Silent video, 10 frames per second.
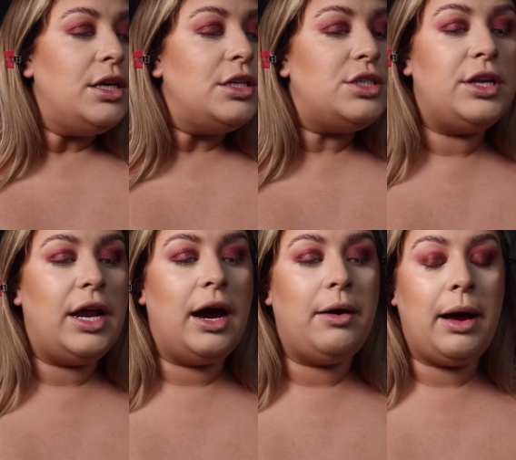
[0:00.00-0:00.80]
So
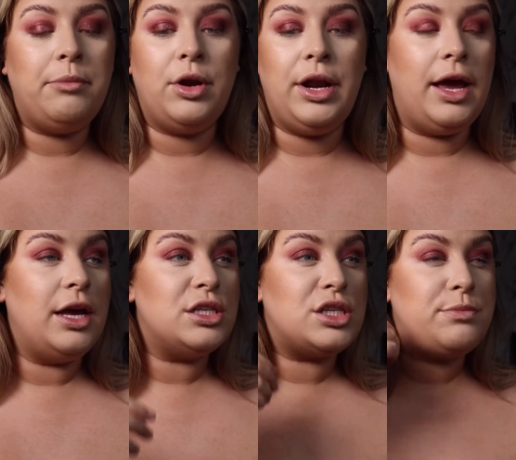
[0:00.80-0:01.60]
now I'm going
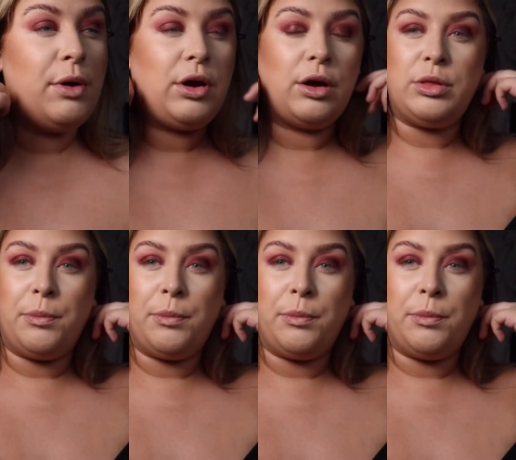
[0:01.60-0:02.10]
to smoke out the